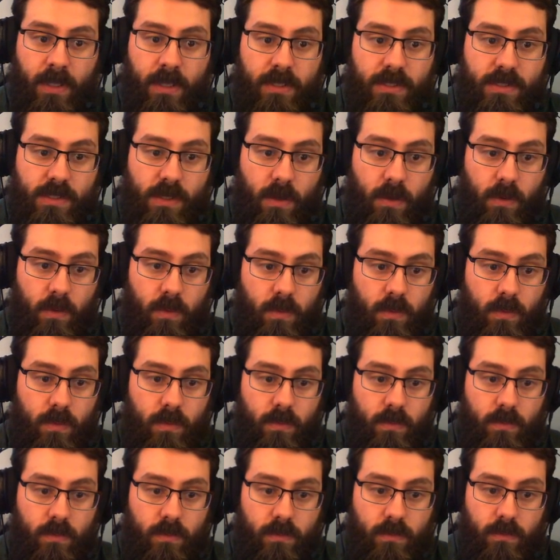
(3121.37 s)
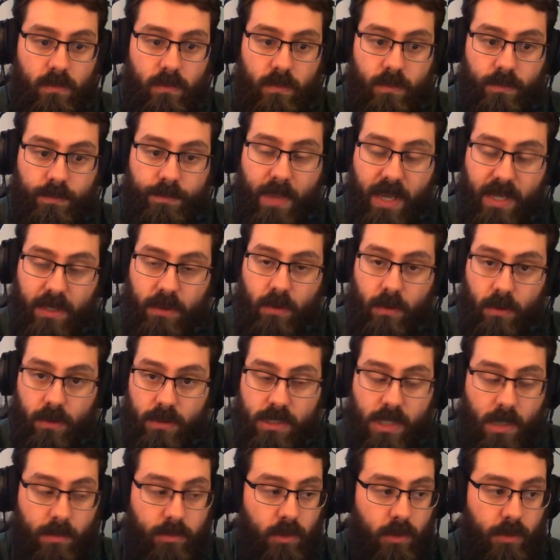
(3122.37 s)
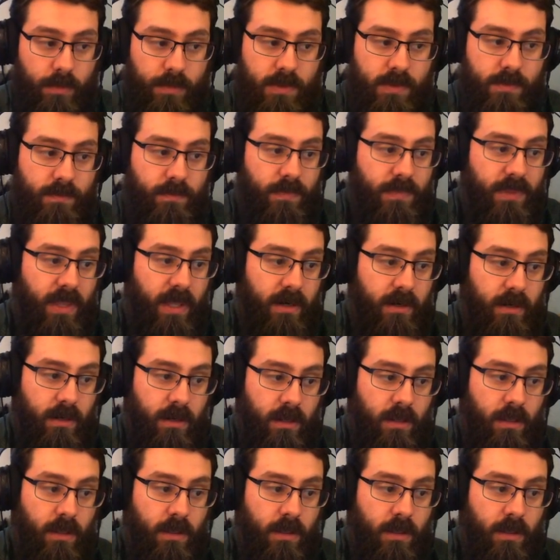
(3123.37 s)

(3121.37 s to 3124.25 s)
So make your own subgroups. Then